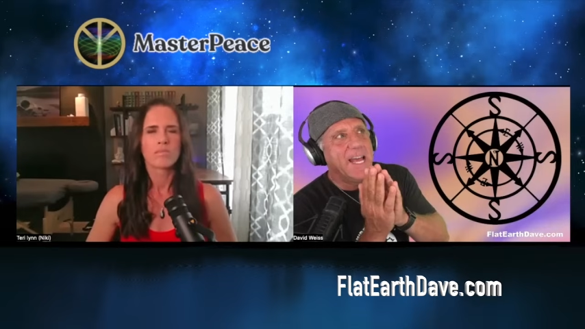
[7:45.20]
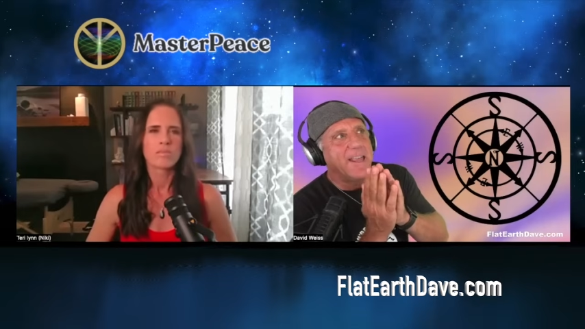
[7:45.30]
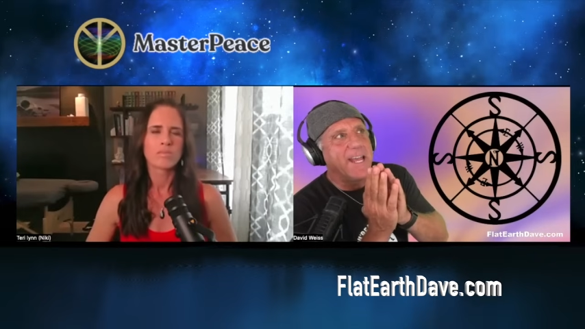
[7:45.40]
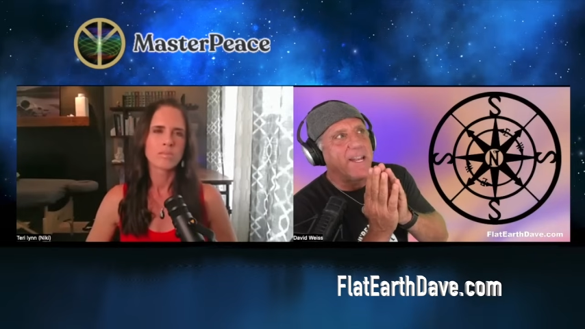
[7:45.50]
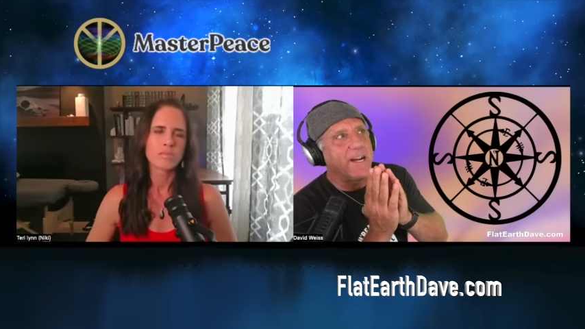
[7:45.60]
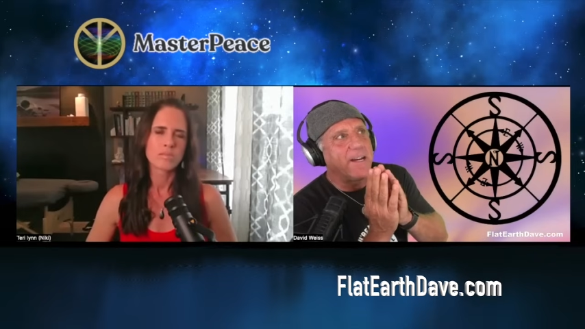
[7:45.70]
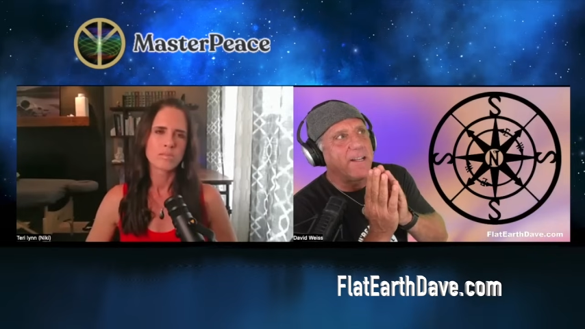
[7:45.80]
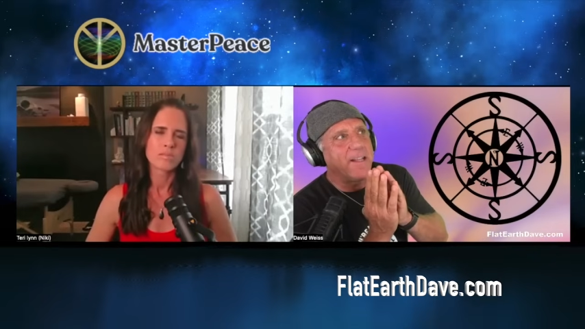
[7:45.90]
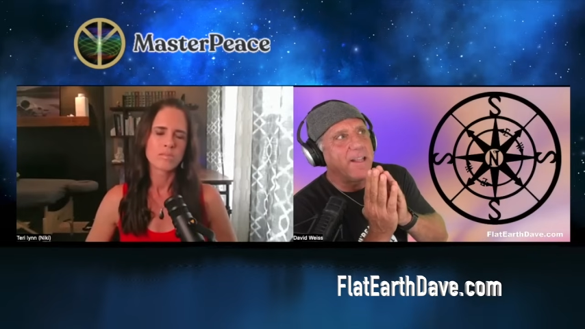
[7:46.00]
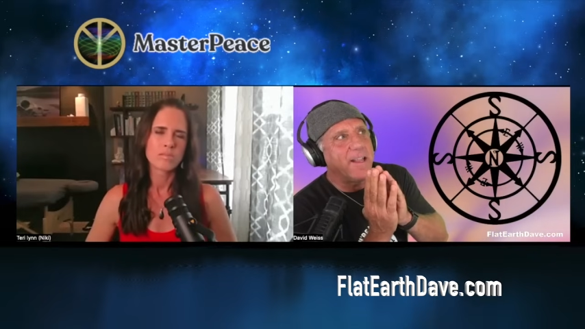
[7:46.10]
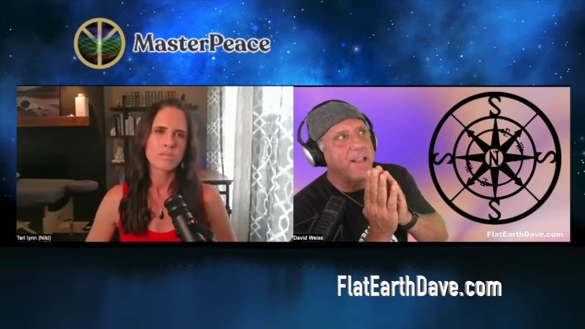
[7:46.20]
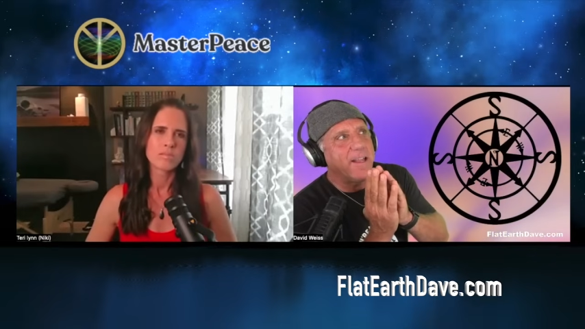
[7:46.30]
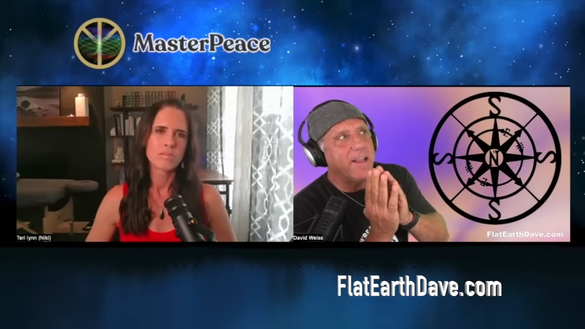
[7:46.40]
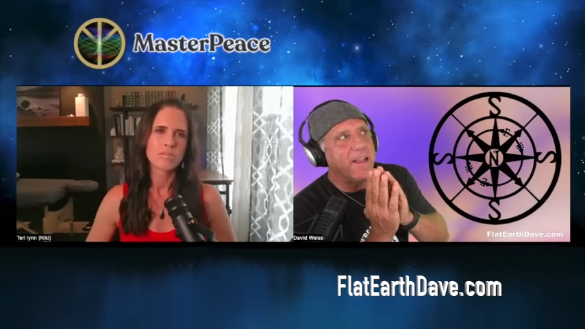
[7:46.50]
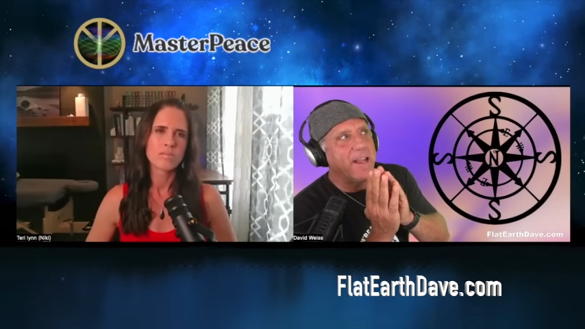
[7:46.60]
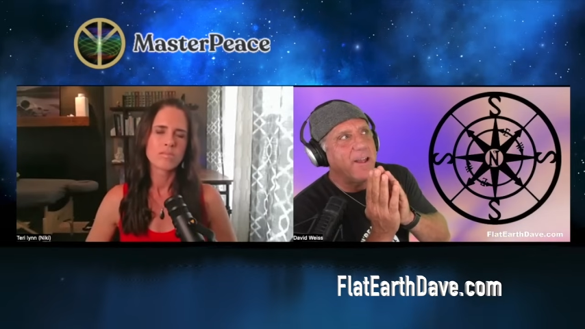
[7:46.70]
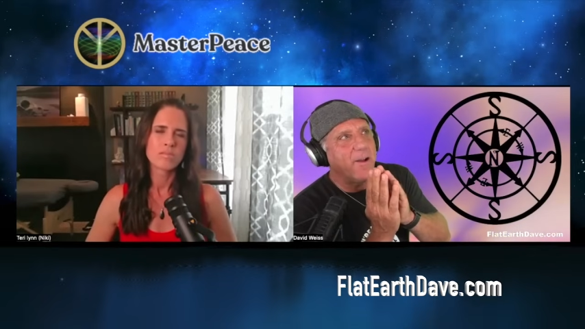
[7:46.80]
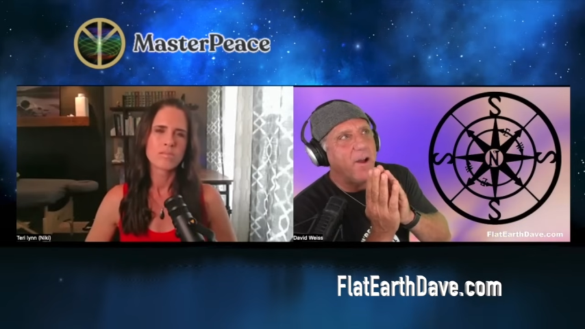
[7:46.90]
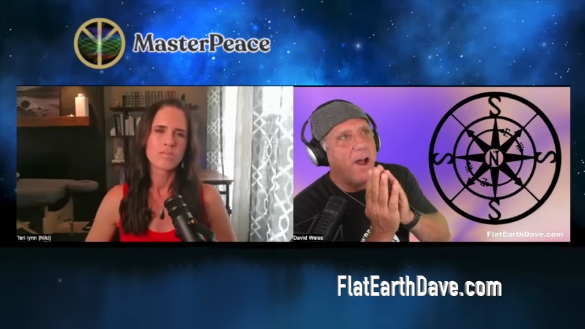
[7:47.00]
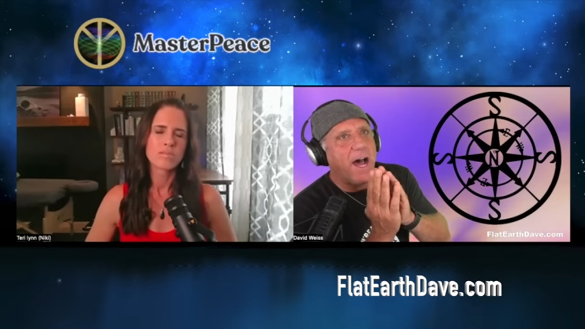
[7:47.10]
Speaker 1: that, uh,
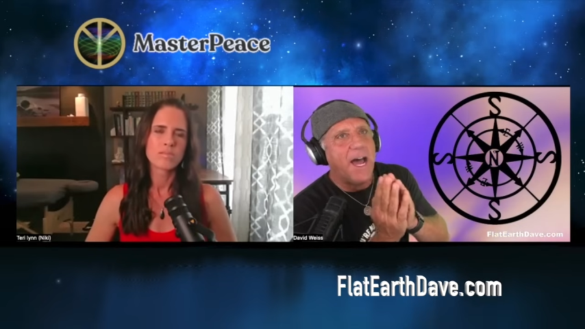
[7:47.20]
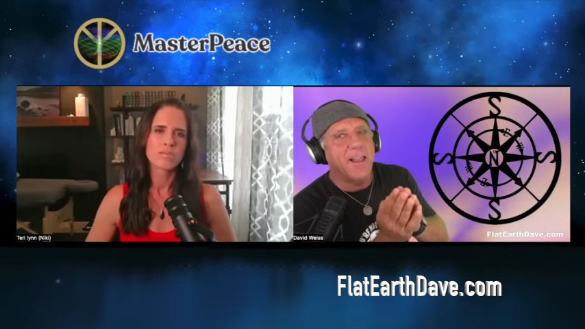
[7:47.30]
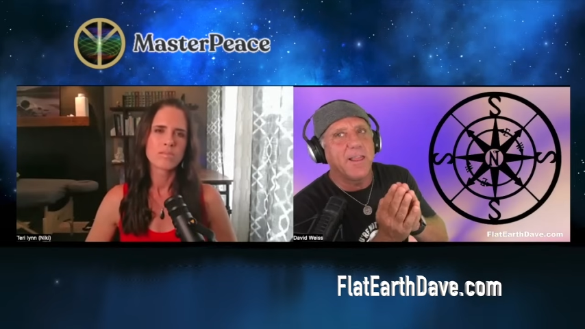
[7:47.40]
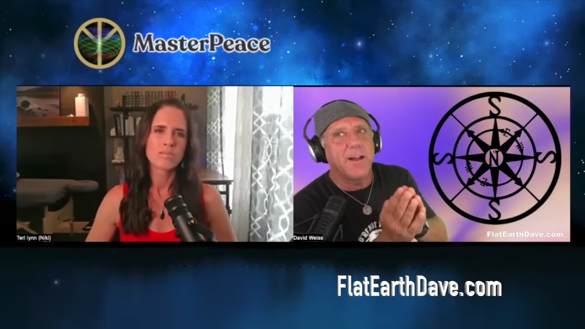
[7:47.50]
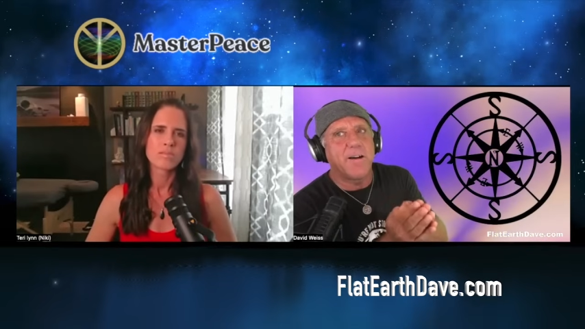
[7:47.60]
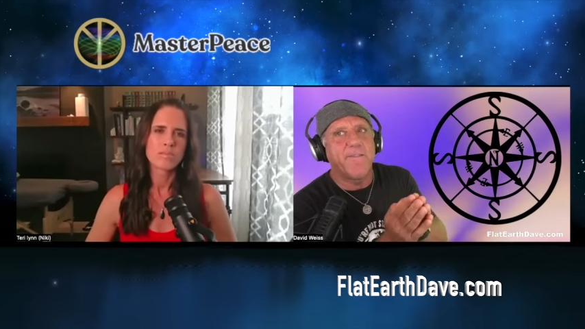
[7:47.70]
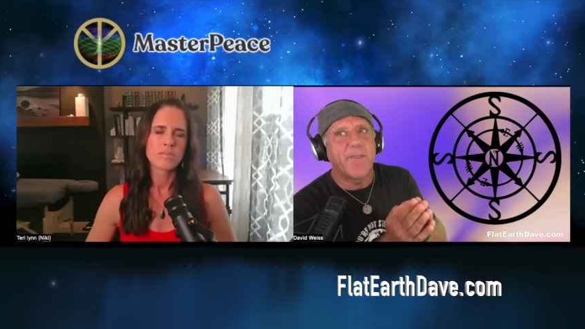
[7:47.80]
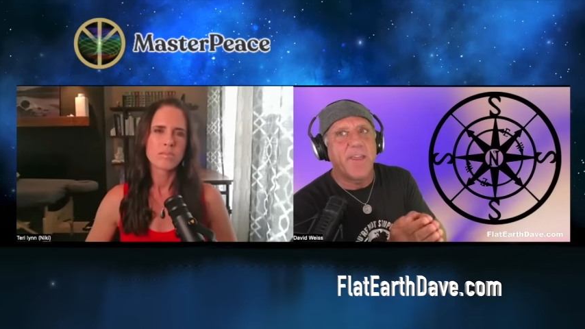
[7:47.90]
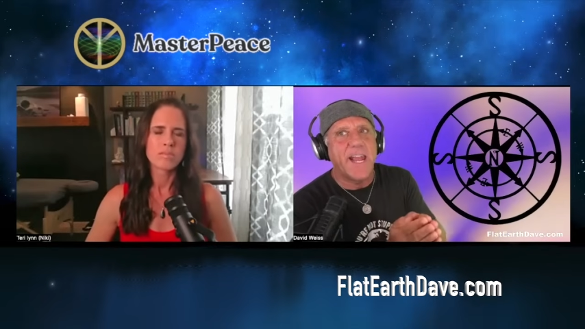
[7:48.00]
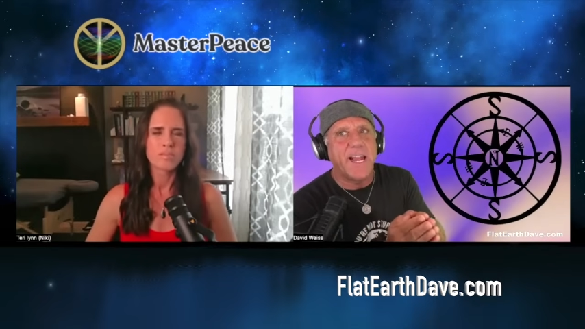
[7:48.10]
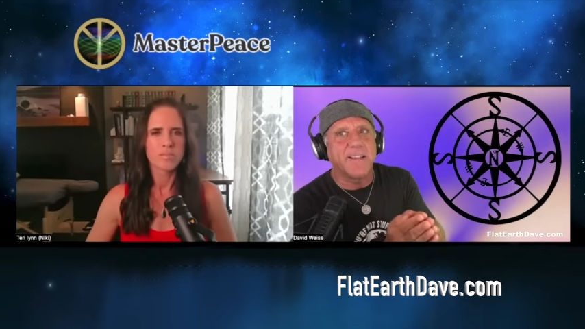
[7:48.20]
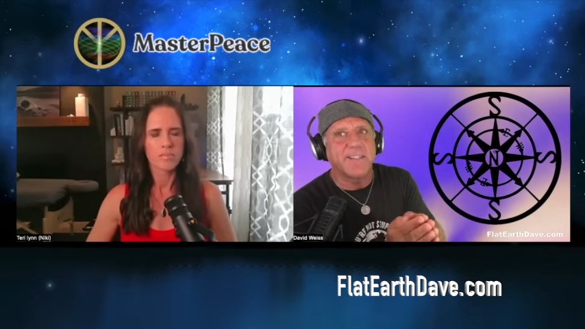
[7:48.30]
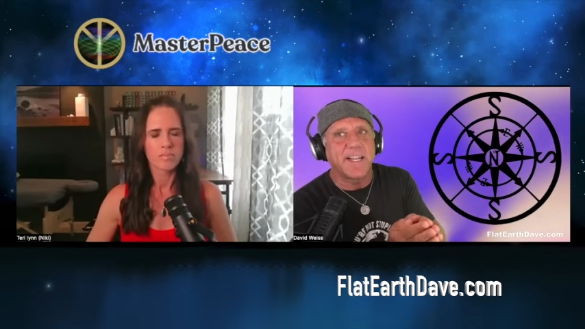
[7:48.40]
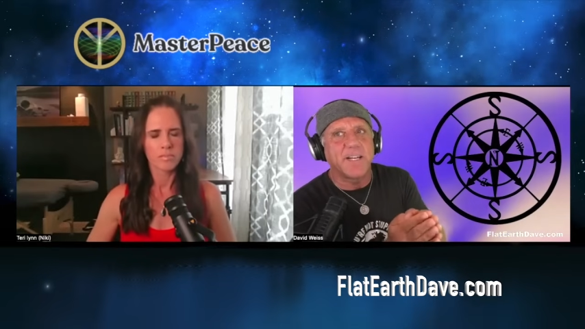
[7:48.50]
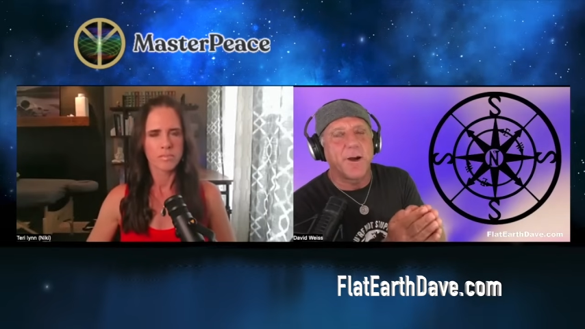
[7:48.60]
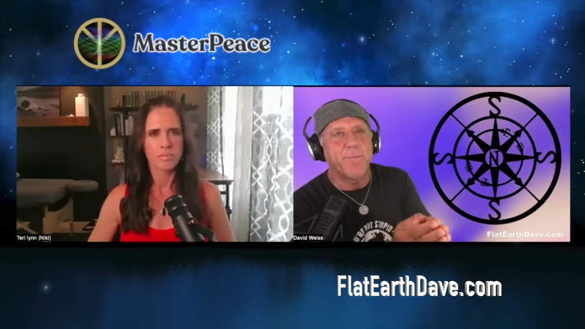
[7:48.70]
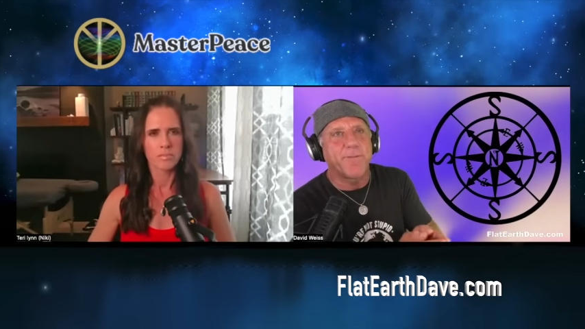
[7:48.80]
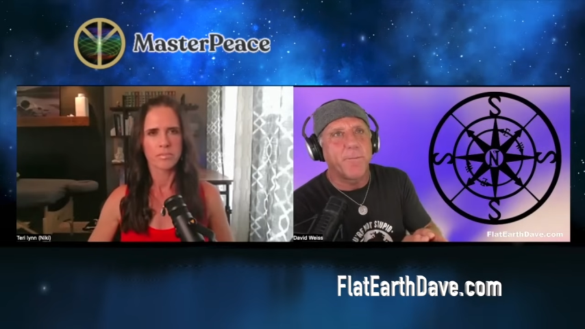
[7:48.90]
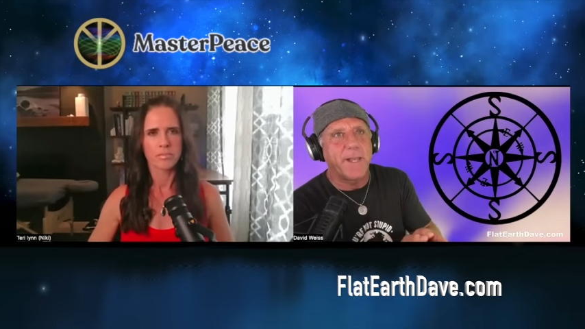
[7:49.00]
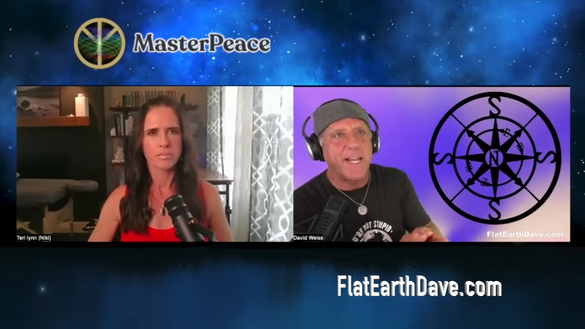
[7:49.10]
I love things that come from
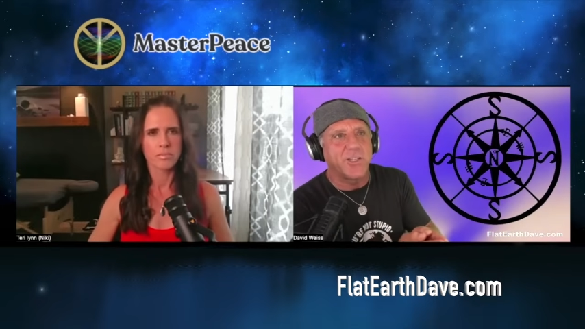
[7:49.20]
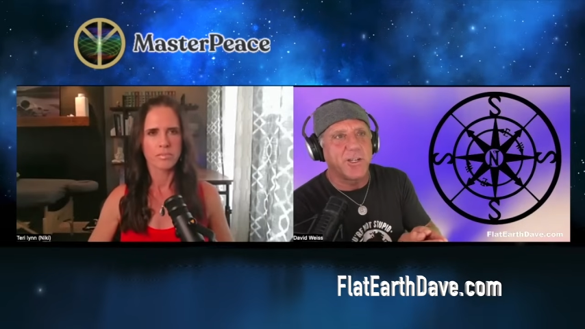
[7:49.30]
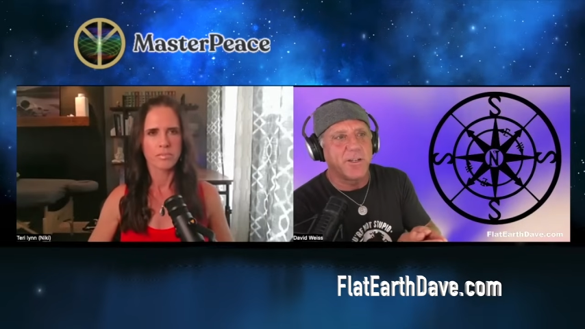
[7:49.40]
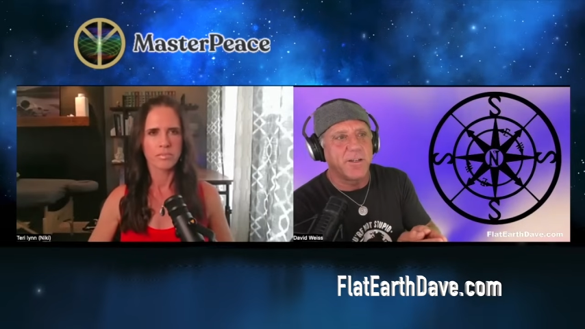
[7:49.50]
nature